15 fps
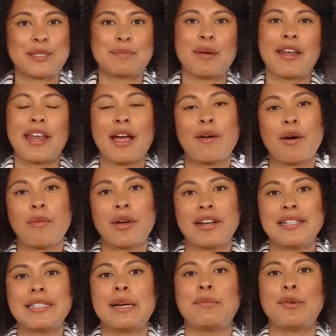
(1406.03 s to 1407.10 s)
but now I want to
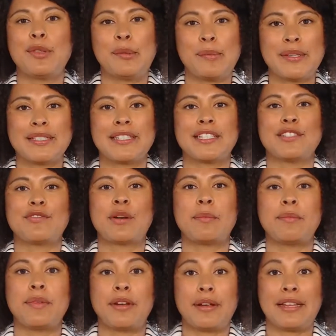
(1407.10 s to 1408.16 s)
double the business from